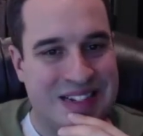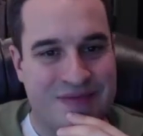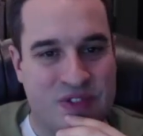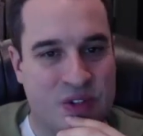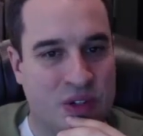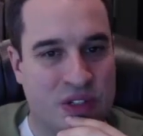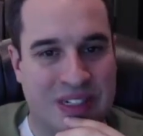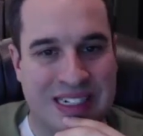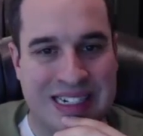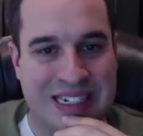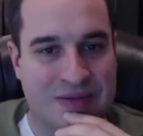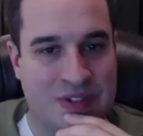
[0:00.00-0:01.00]
Photos are
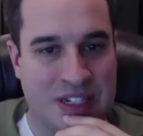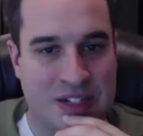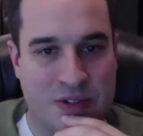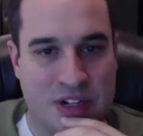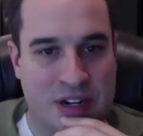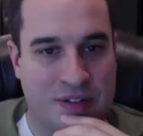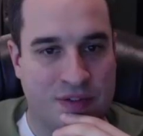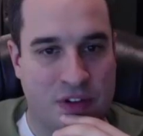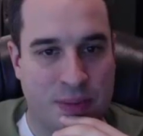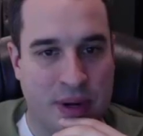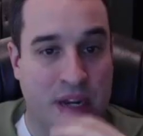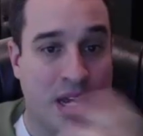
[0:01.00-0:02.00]
not really working for
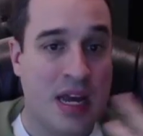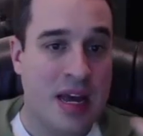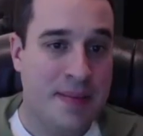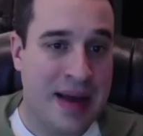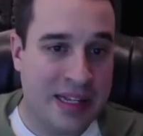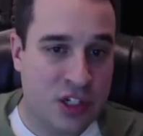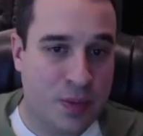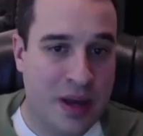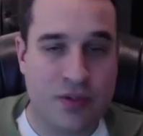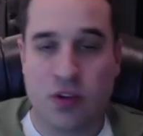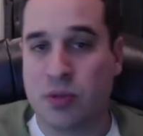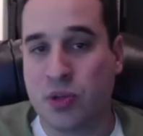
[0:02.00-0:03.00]
me. Master
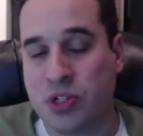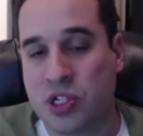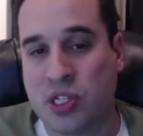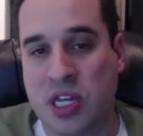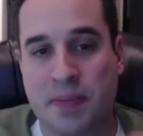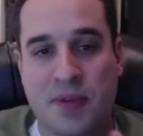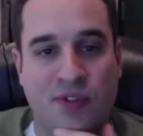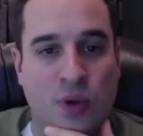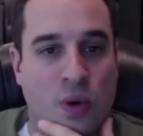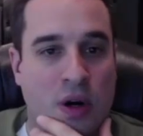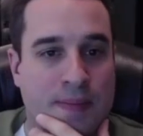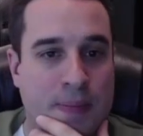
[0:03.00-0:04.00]
bedroom, so we just skipped a
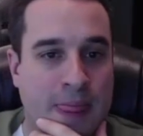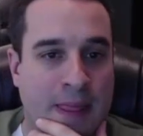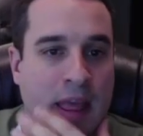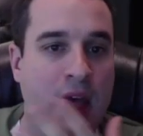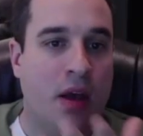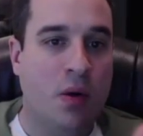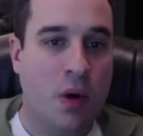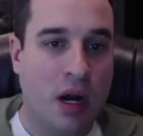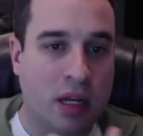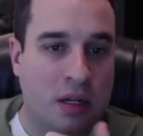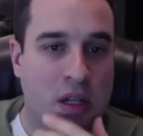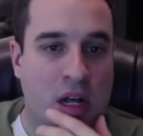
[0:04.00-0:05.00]
floor.
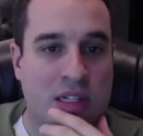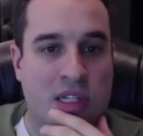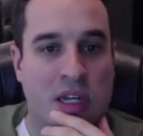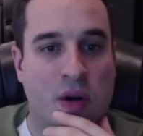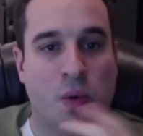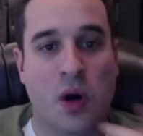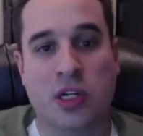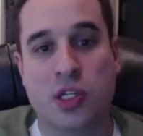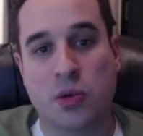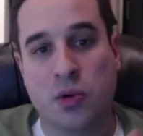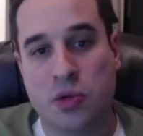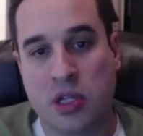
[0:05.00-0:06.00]
Walk-in closet, walks
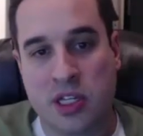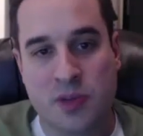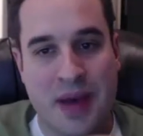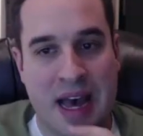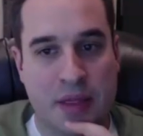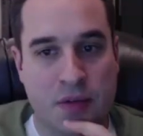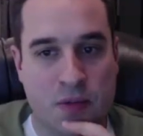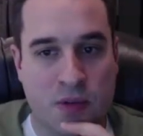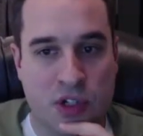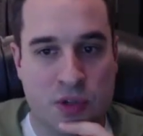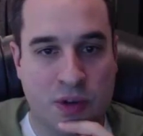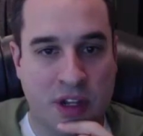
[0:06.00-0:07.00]
through to this bathroom,
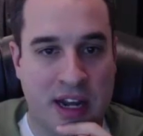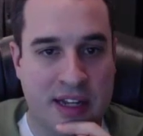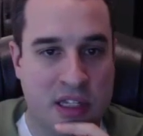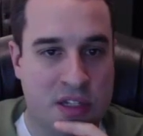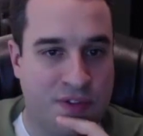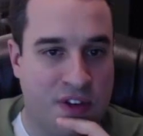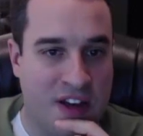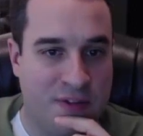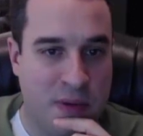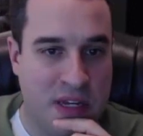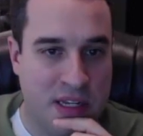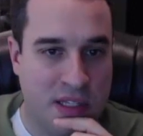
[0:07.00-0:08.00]
which is really nice. It's a
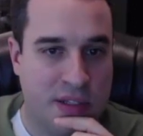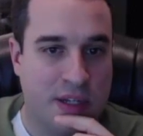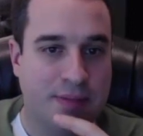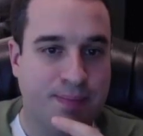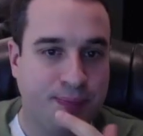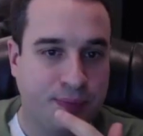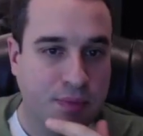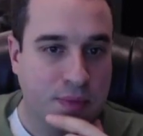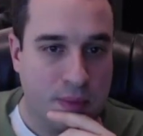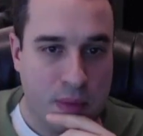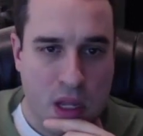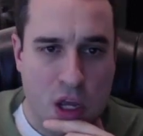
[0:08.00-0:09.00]
5-piece.
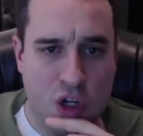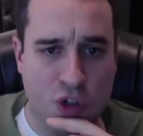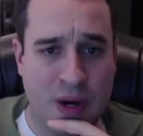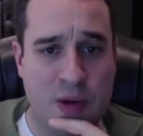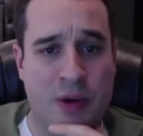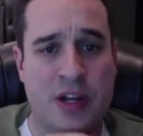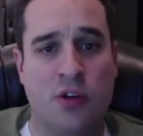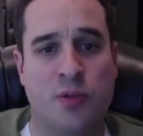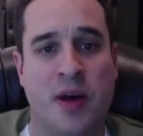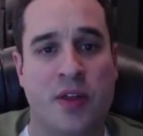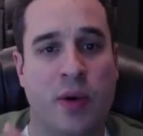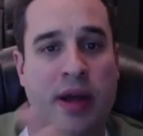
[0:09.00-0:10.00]
Great windows,
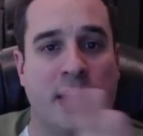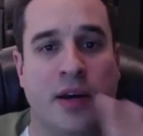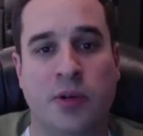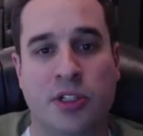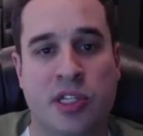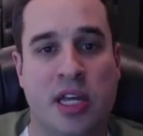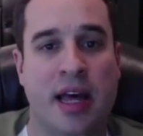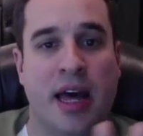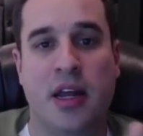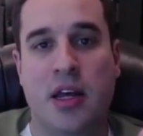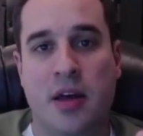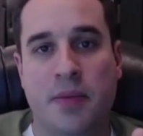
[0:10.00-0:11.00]
by the way. I will say that.
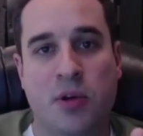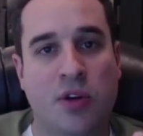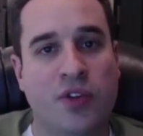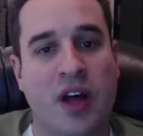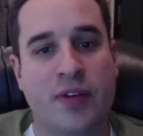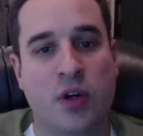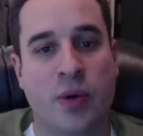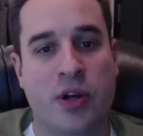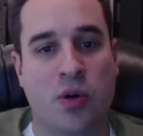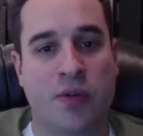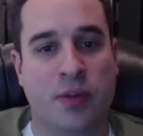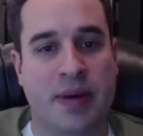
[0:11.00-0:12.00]
Beautiful having a
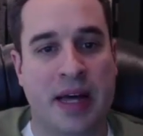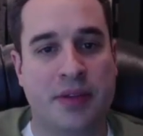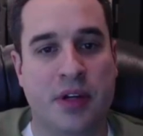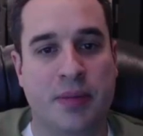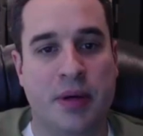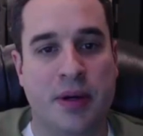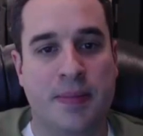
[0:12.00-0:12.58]
window over the bathtub.